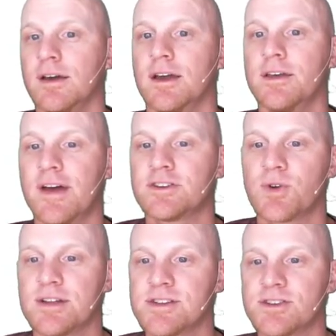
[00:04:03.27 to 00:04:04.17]
In that
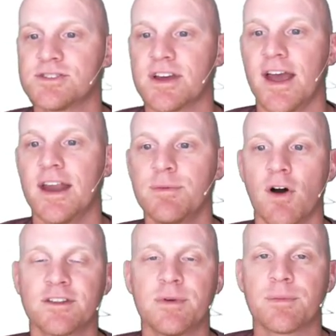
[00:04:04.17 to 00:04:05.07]
transition state, any
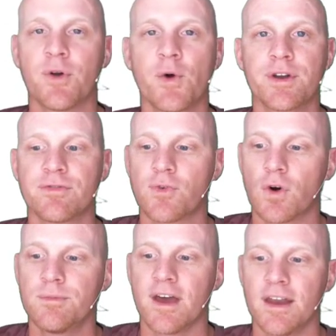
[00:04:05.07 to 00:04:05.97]
bonds being broken or
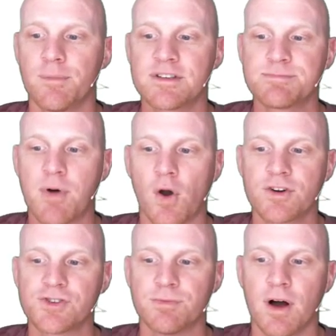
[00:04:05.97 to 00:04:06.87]
formed end up as
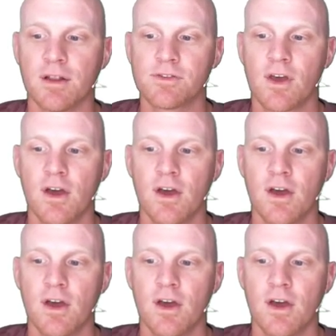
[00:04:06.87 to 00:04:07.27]
partial bonds.